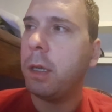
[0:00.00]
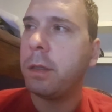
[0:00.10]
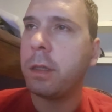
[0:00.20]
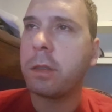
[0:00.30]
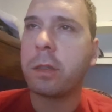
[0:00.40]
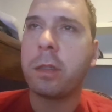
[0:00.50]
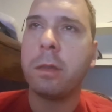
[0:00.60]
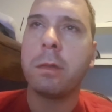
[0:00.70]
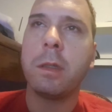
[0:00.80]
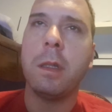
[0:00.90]
things are
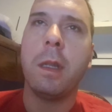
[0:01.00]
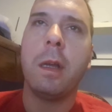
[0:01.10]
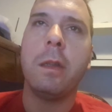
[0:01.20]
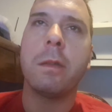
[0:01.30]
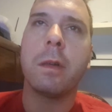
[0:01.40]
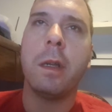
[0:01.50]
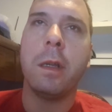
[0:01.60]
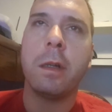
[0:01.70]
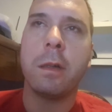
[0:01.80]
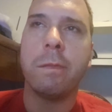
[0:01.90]
still really loud in the right
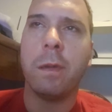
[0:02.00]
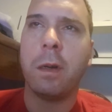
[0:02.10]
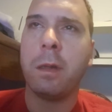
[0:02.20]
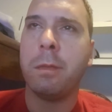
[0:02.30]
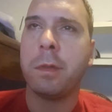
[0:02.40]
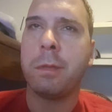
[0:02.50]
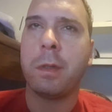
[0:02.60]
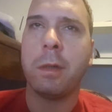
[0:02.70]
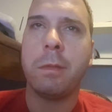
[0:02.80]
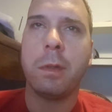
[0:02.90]
ear. Volume is
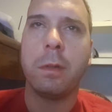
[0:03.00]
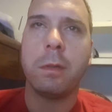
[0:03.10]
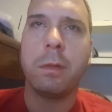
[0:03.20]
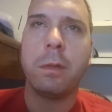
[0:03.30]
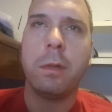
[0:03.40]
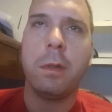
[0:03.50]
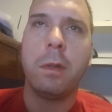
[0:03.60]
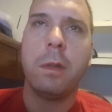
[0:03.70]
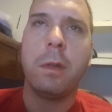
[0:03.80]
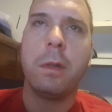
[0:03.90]
becoming,
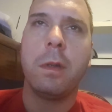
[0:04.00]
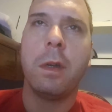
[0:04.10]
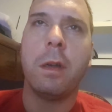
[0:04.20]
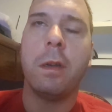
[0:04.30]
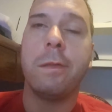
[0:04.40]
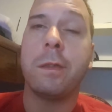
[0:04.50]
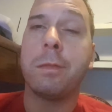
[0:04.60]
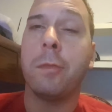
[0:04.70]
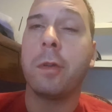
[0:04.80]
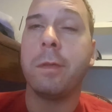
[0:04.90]
I don't know if it's
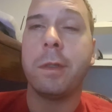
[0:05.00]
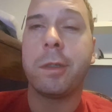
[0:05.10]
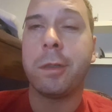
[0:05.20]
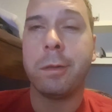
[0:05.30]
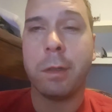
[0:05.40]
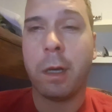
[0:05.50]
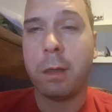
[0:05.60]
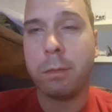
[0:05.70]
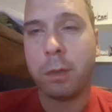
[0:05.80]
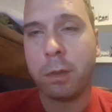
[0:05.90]
more of an issue or
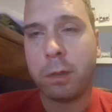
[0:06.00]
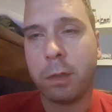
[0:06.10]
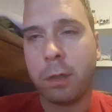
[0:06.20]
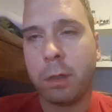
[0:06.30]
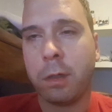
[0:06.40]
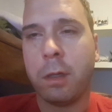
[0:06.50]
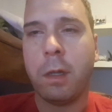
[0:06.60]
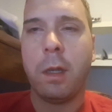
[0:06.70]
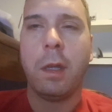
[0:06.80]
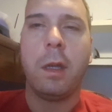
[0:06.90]
not, but
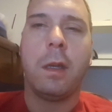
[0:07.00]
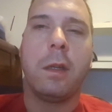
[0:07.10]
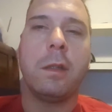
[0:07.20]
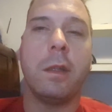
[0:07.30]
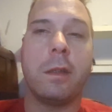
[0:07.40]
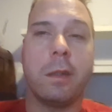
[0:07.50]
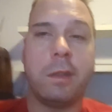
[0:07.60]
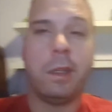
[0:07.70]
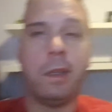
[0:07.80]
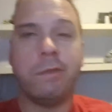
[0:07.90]
like the
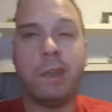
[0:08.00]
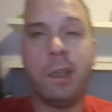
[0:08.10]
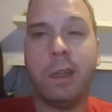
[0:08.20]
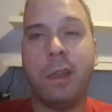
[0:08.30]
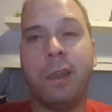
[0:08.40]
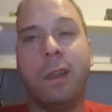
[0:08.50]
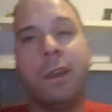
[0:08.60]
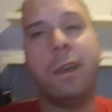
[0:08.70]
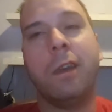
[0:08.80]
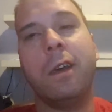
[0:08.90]

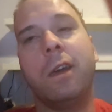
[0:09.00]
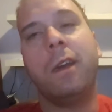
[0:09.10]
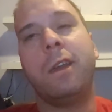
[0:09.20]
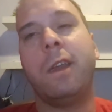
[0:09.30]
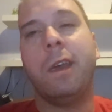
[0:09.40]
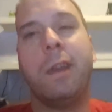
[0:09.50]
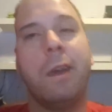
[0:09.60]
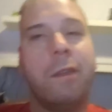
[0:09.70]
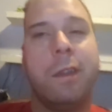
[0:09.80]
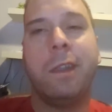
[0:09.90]
TV, I can't
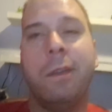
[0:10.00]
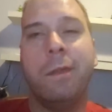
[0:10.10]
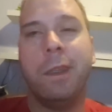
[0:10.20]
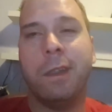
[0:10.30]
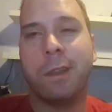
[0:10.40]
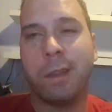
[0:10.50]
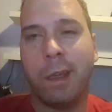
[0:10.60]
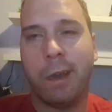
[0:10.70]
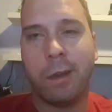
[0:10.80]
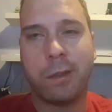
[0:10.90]
have a TV as
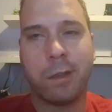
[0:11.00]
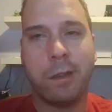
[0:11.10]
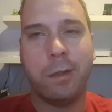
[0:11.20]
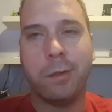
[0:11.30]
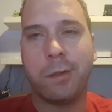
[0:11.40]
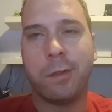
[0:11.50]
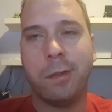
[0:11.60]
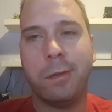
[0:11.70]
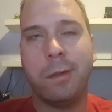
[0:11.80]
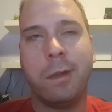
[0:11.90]
loud as I used
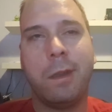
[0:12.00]
to.